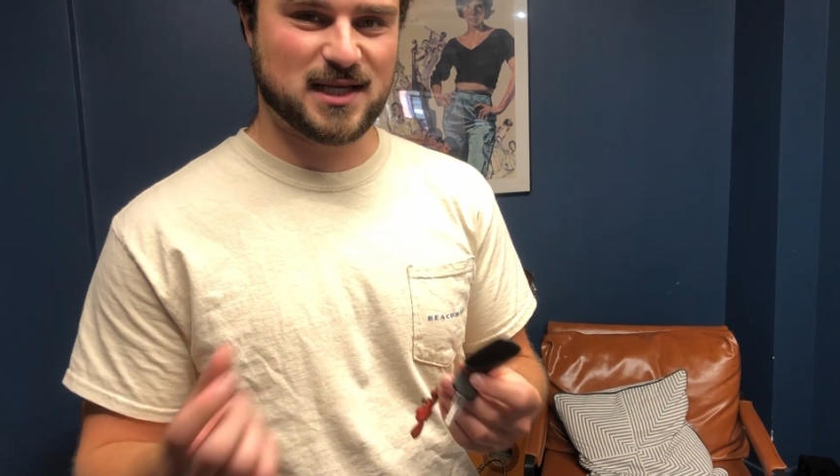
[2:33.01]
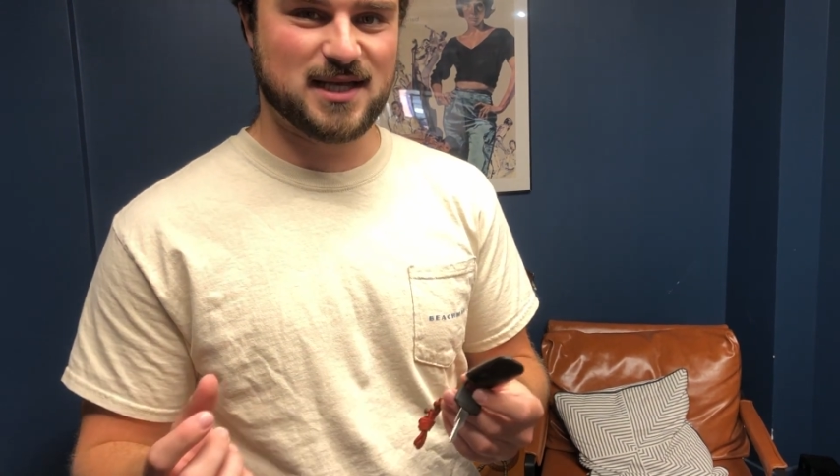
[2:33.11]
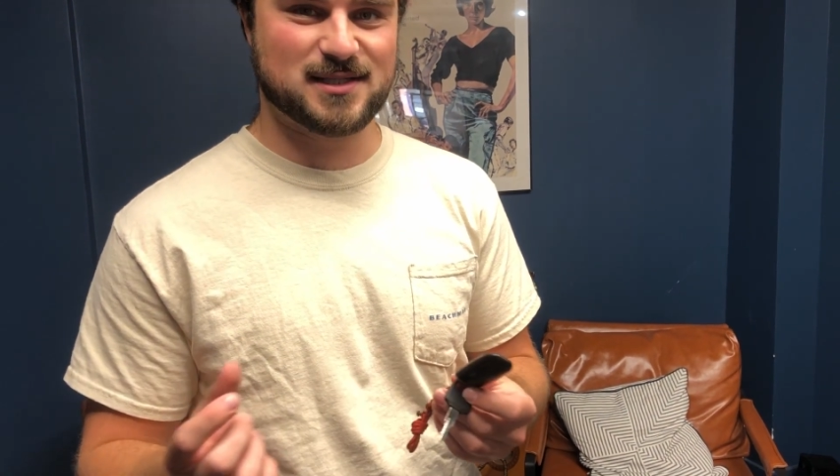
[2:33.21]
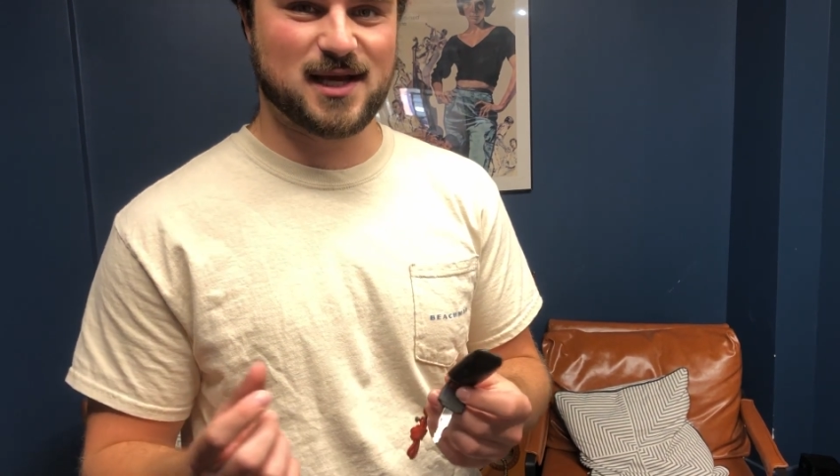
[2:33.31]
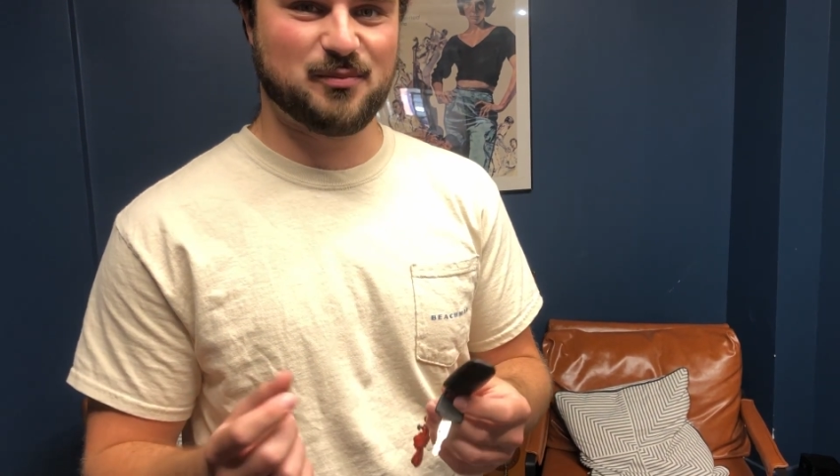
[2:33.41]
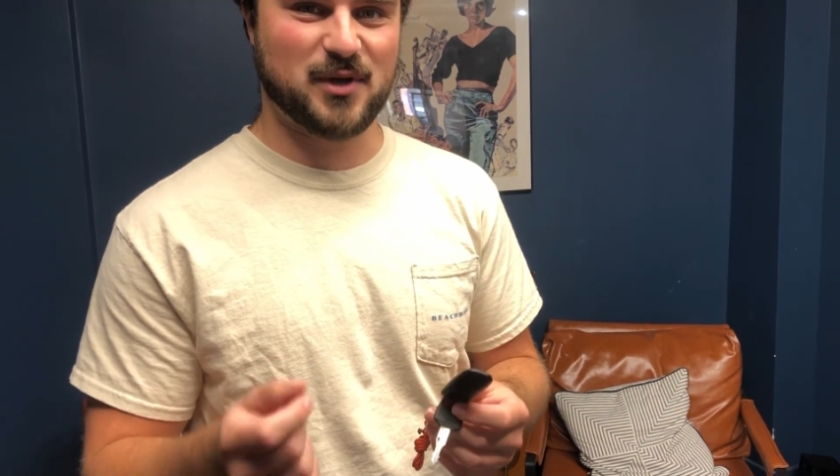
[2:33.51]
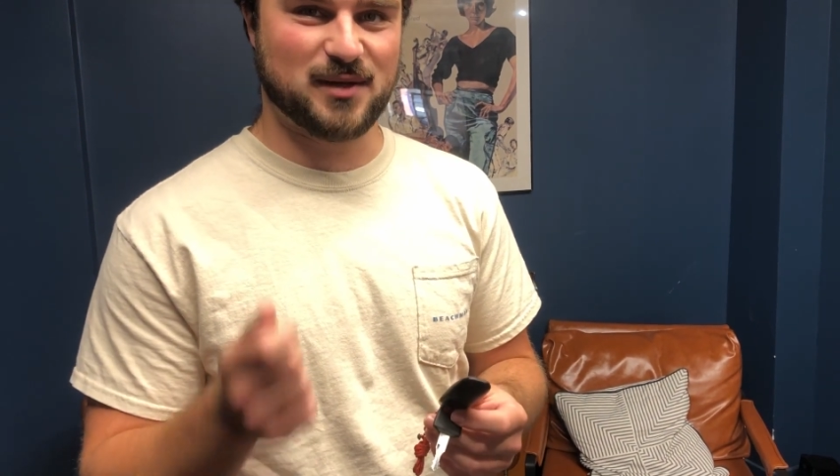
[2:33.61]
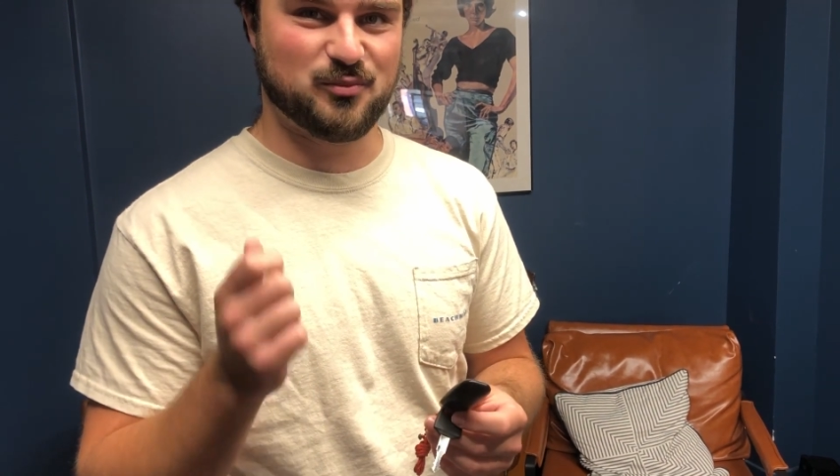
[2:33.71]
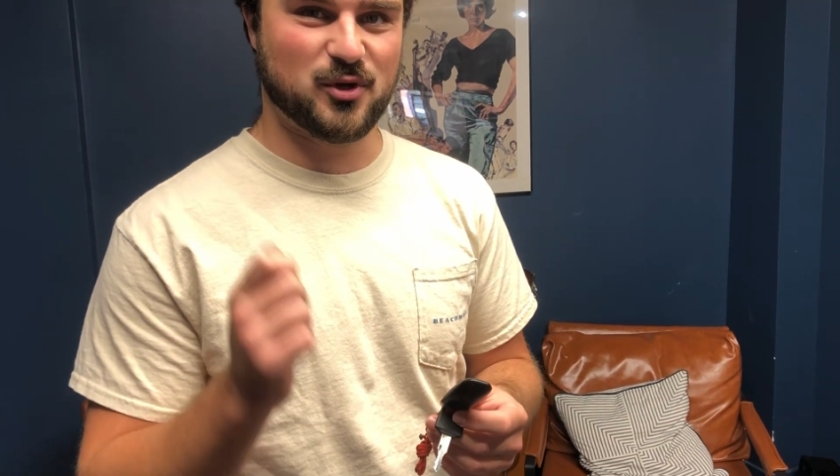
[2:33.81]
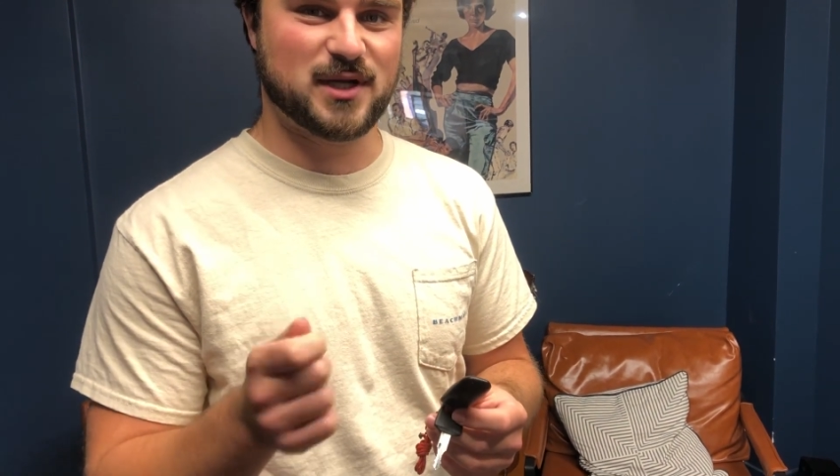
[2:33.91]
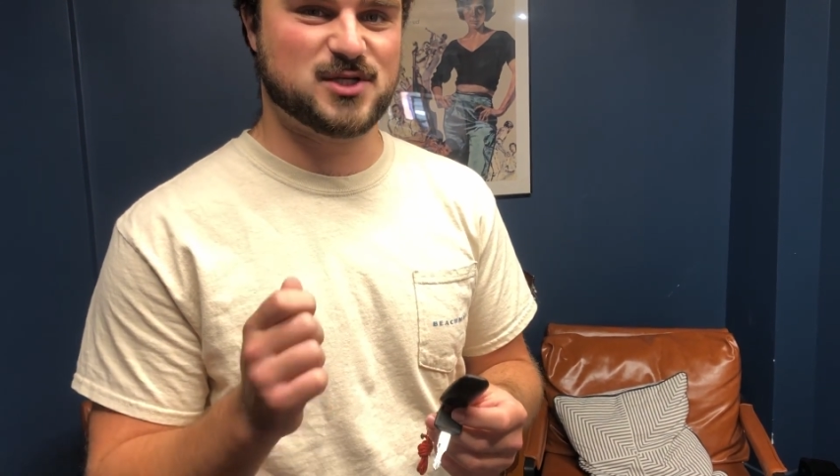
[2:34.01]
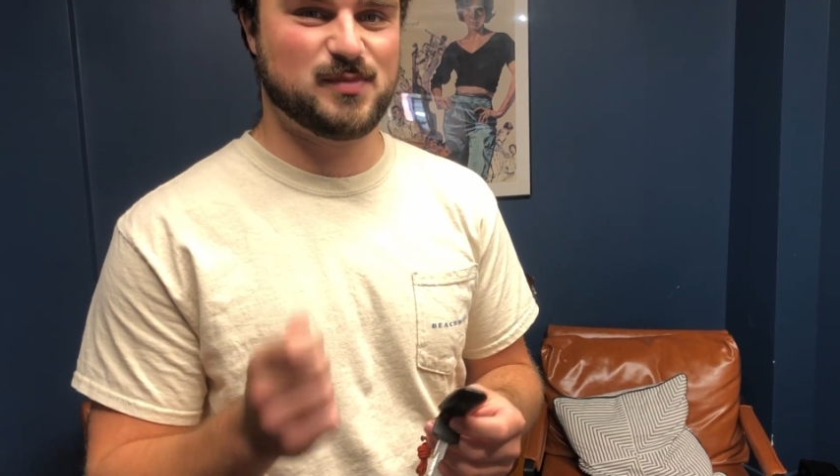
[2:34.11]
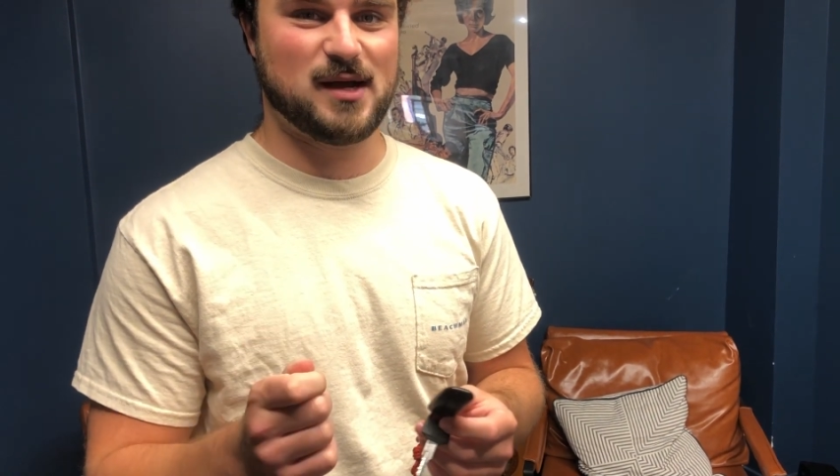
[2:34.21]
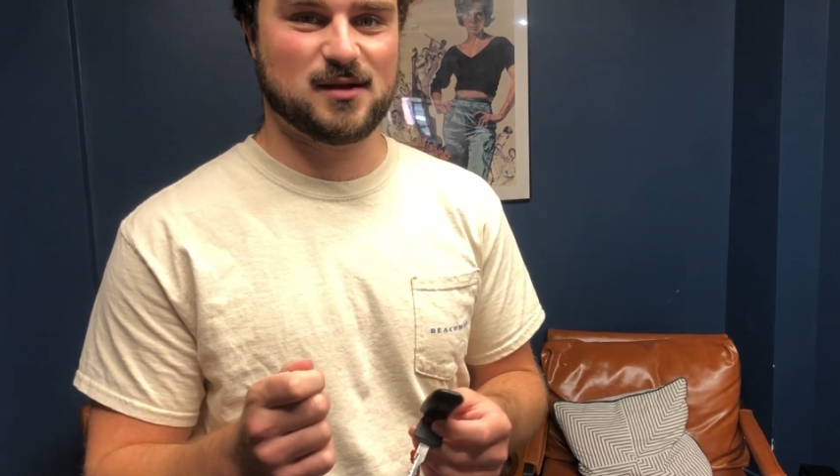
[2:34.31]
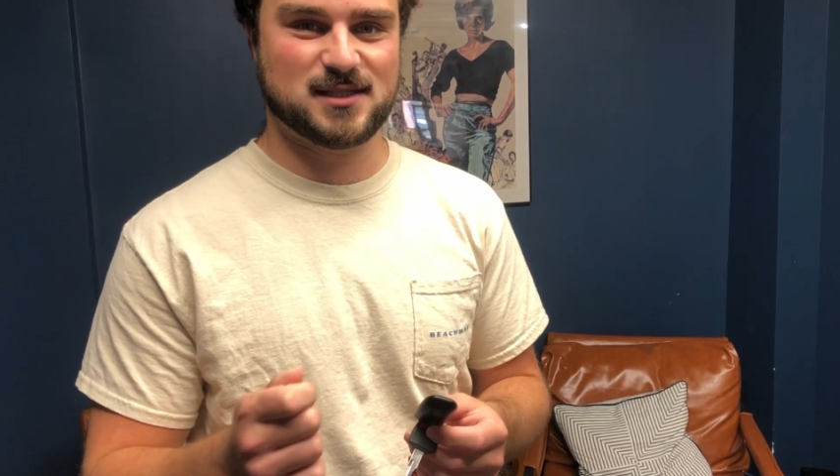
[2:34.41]
keys up and put a
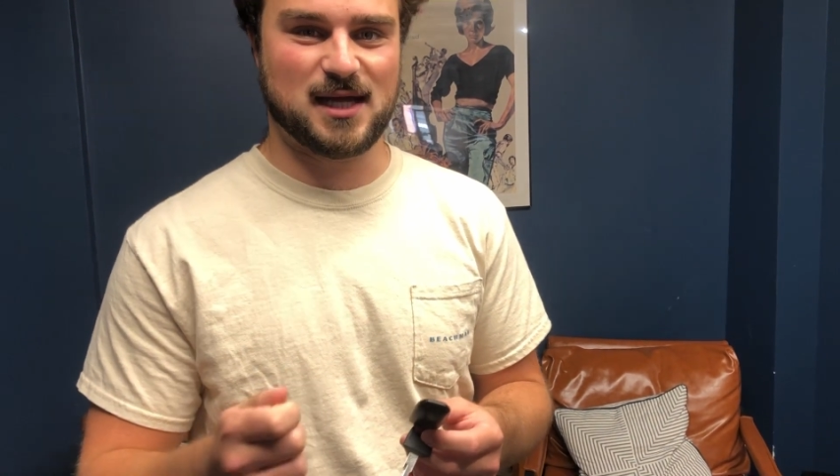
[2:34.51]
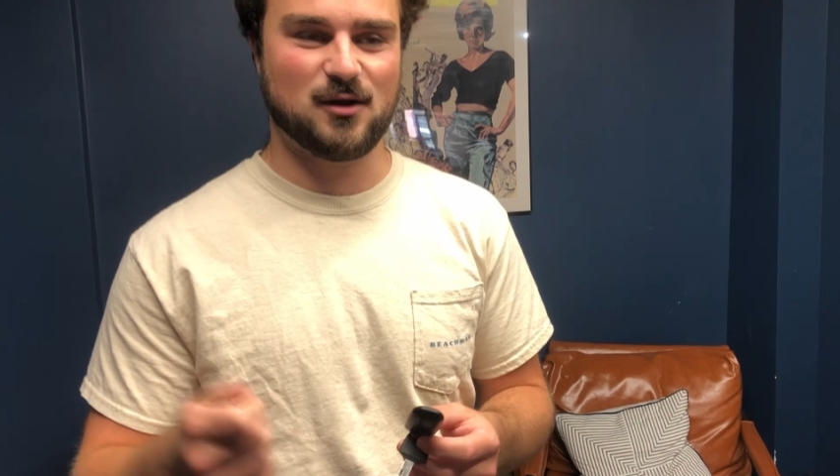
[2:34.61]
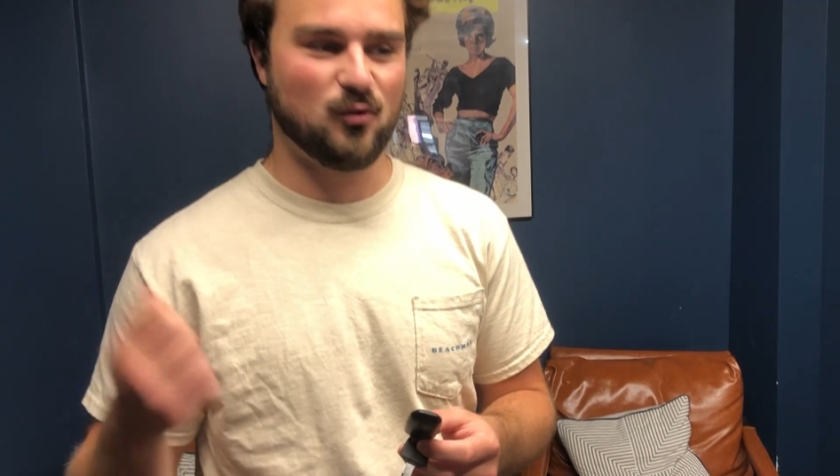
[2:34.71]
spare set